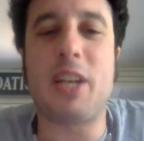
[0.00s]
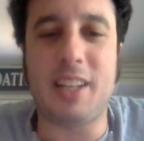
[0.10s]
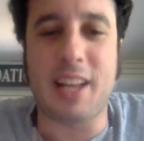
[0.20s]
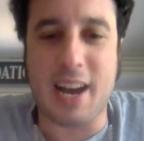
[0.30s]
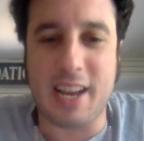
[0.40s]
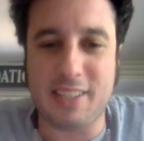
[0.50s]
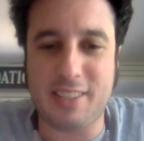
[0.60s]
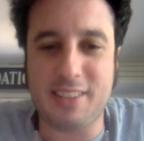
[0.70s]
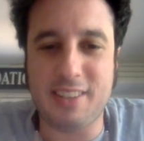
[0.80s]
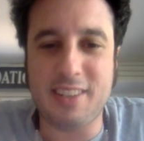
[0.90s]

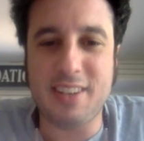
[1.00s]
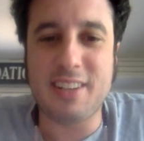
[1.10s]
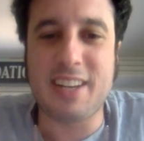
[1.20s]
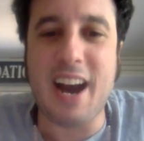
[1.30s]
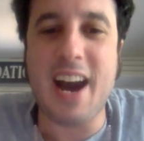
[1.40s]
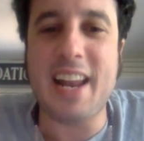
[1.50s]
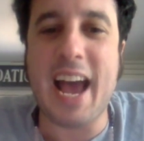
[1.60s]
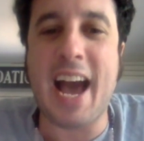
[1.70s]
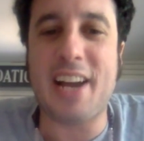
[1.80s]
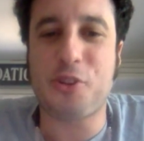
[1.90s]
realized, God
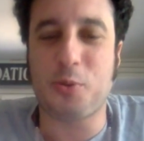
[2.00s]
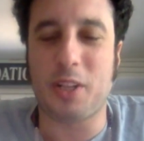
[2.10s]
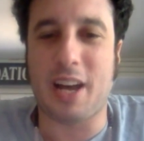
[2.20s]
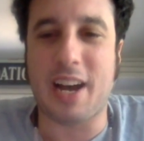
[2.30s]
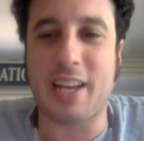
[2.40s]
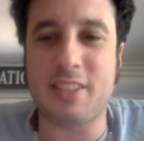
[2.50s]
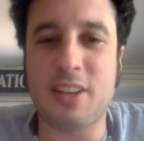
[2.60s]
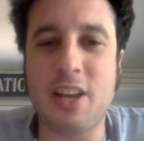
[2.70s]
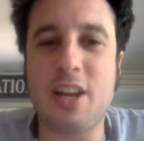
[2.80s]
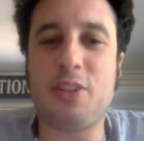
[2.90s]
actualized,
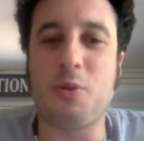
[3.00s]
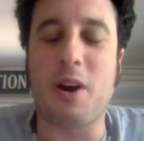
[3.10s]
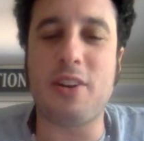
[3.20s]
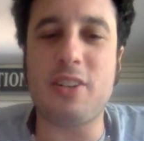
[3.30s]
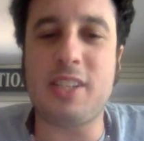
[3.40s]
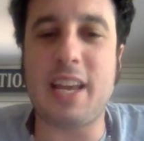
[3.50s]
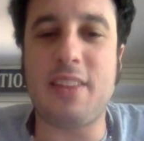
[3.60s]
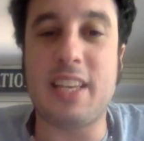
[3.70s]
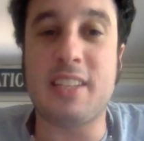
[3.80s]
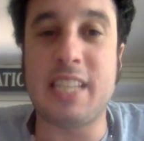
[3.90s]
to
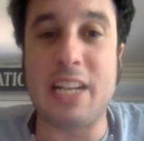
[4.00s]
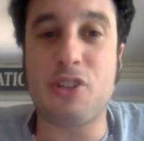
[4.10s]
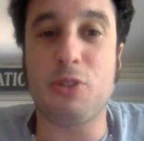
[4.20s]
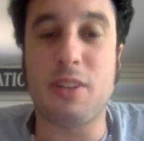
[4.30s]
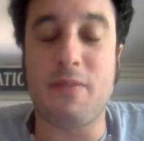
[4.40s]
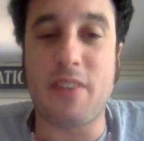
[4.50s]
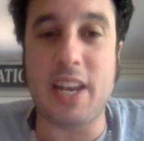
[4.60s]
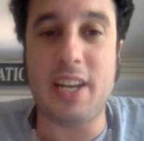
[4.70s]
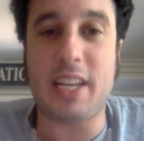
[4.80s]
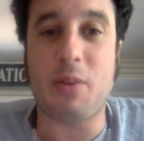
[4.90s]
understand the essential
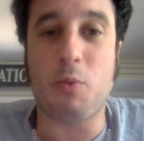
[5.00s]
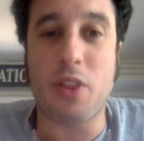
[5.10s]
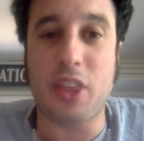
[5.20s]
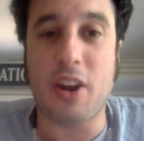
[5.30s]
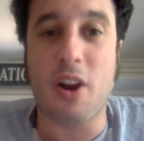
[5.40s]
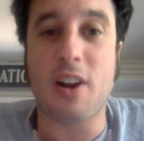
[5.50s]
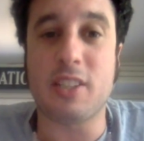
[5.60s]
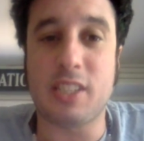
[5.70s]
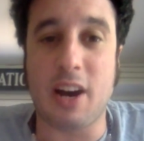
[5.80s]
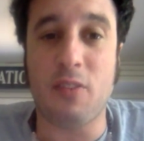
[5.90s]
divinity within
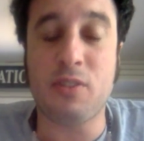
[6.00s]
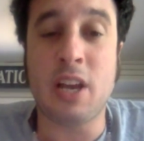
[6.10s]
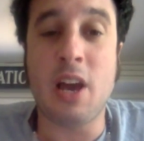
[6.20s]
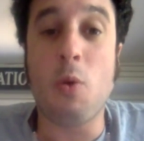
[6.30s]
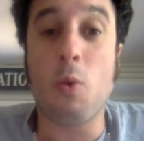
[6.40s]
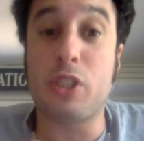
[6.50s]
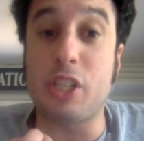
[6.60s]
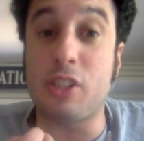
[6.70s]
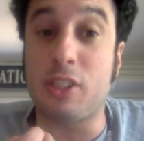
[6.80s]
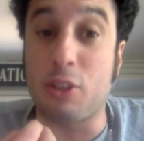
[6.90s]
ourselves, which
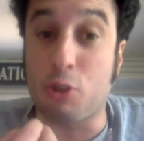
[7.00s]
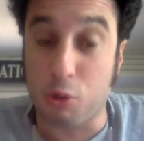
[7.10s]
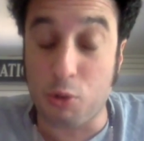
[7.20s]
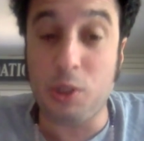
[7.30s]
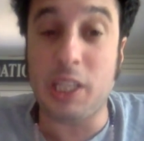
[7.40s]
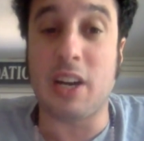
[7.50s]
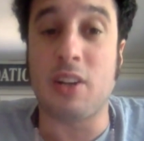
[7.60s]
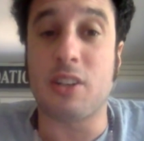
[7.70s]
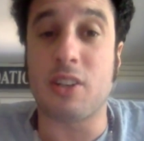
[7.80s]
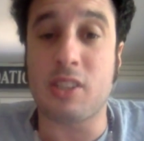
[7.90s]
is to truly
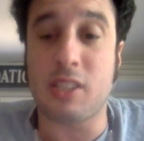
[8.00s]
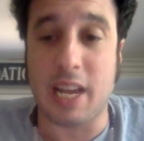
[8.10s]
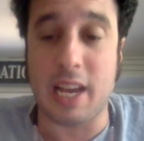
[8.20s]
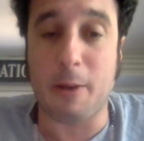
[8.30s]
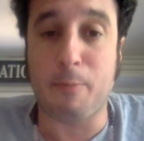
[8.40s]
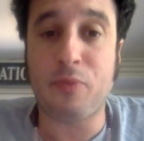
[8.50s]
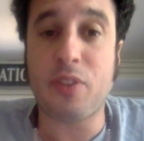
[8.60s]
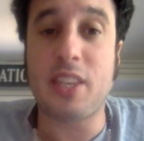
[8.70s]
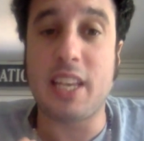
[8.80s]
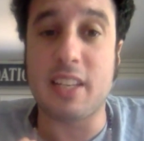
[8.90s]
understand
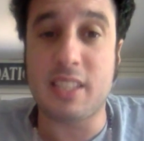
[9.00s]
the